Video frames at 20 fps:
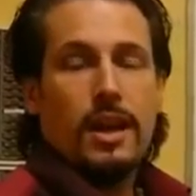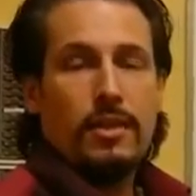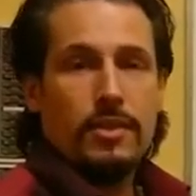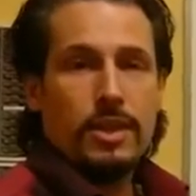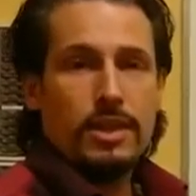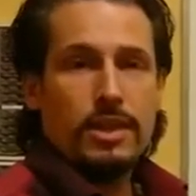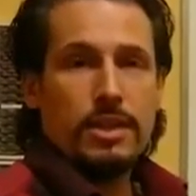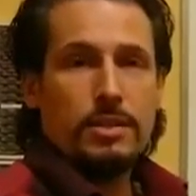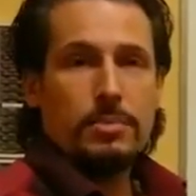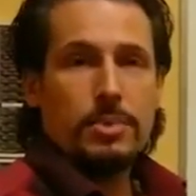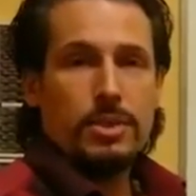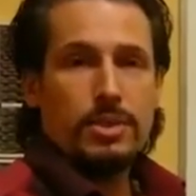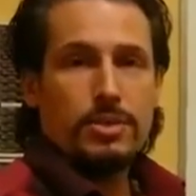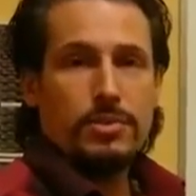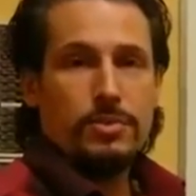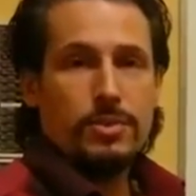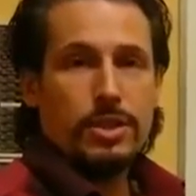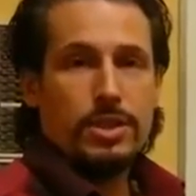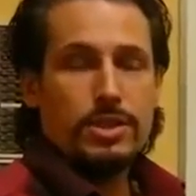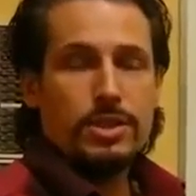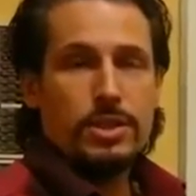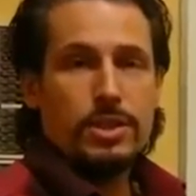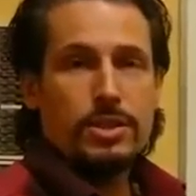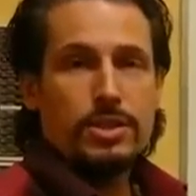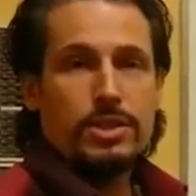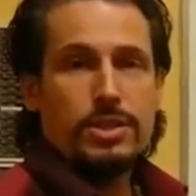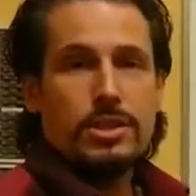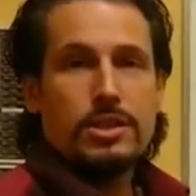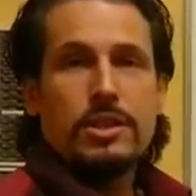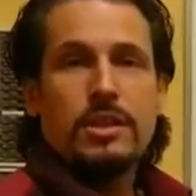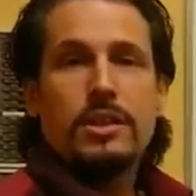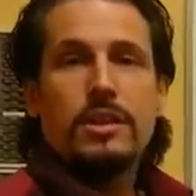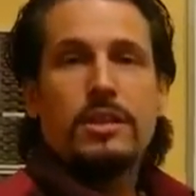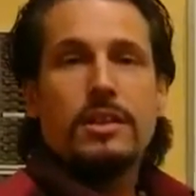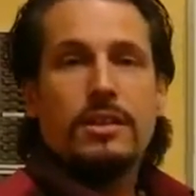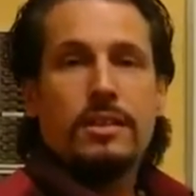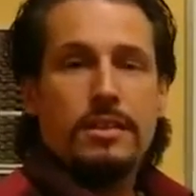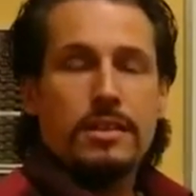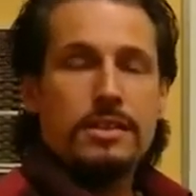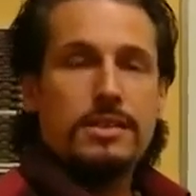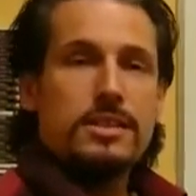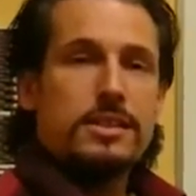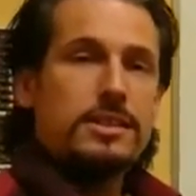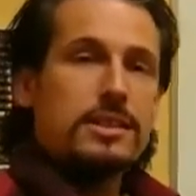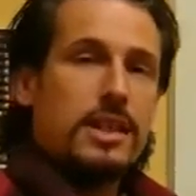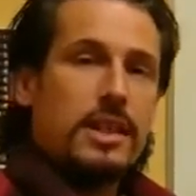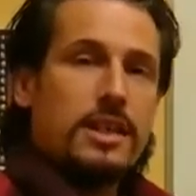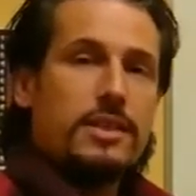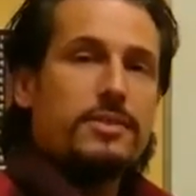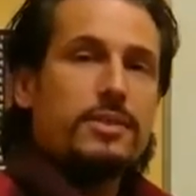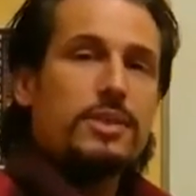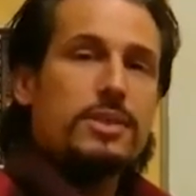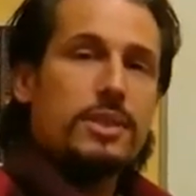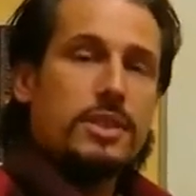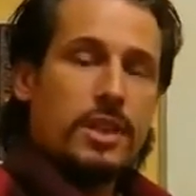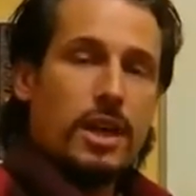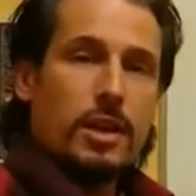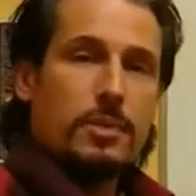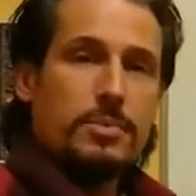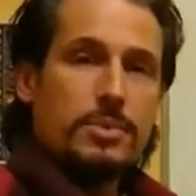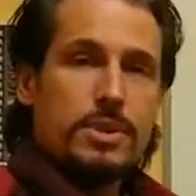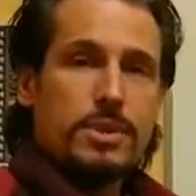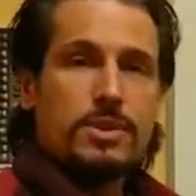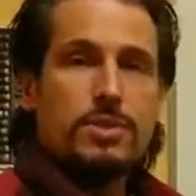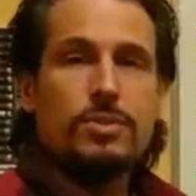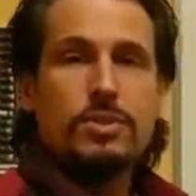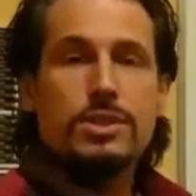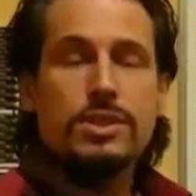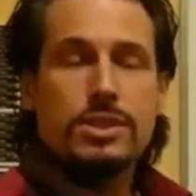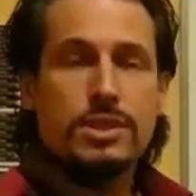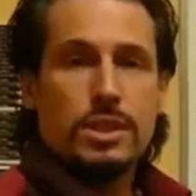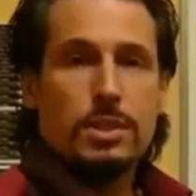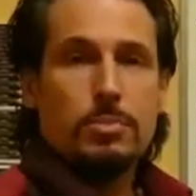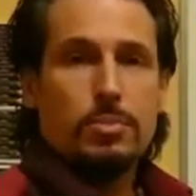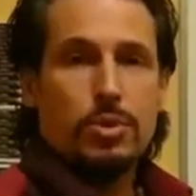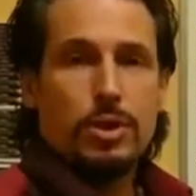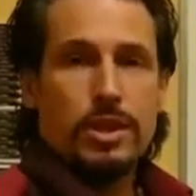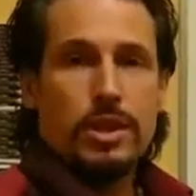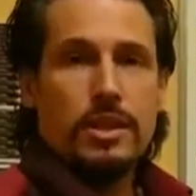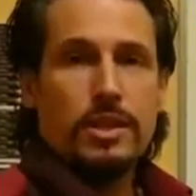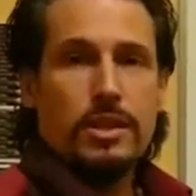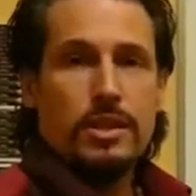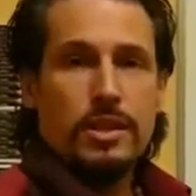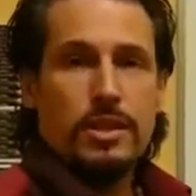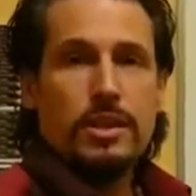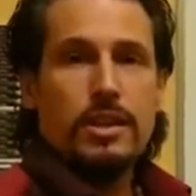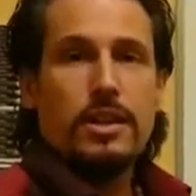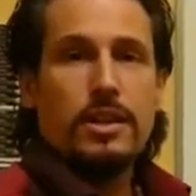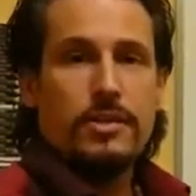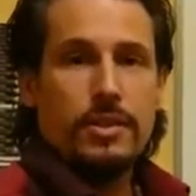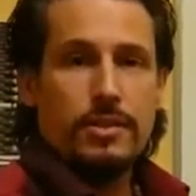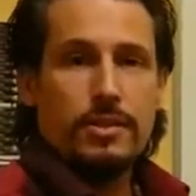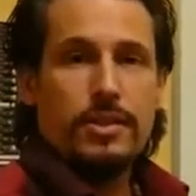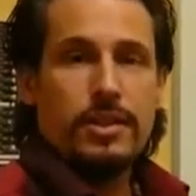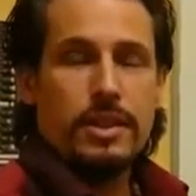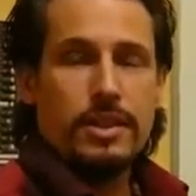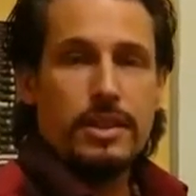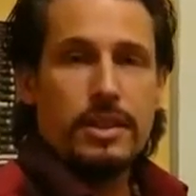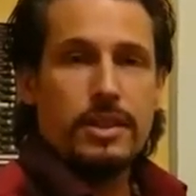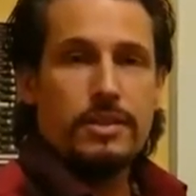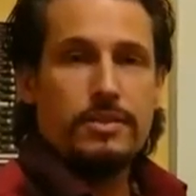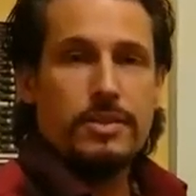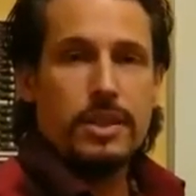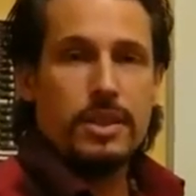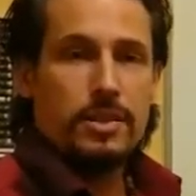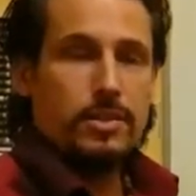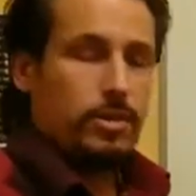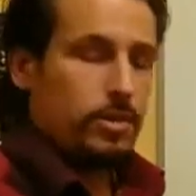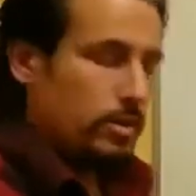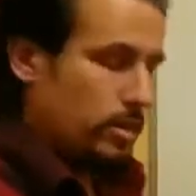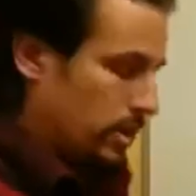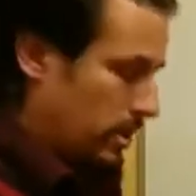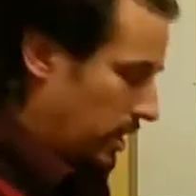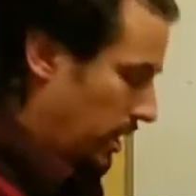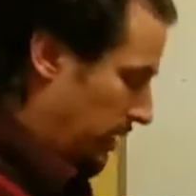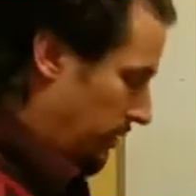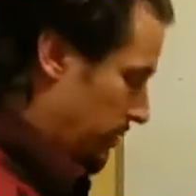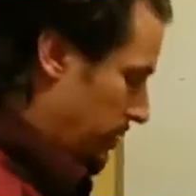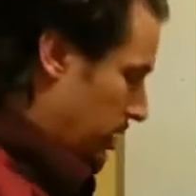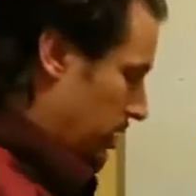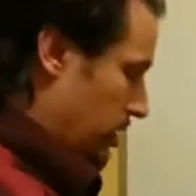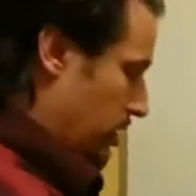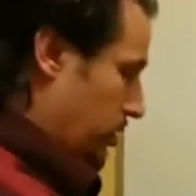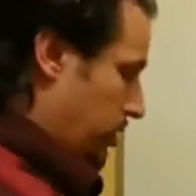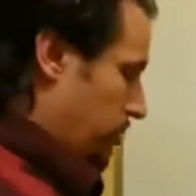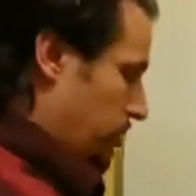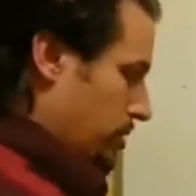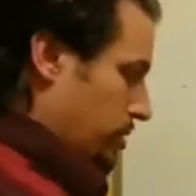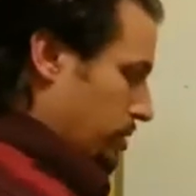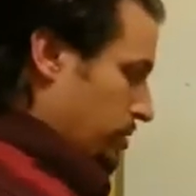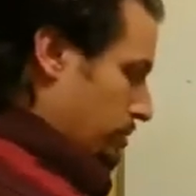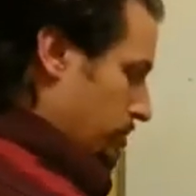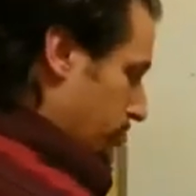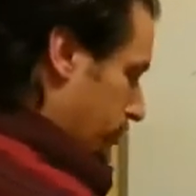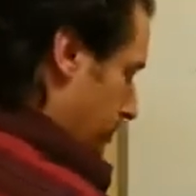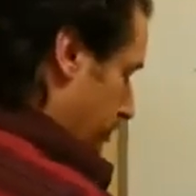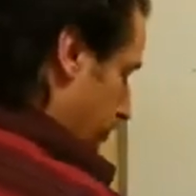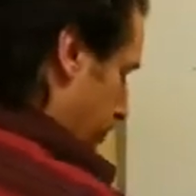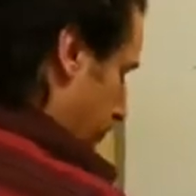Having done a bunch of research, this is kind of a synopsis or a summary of everything that I've dug through.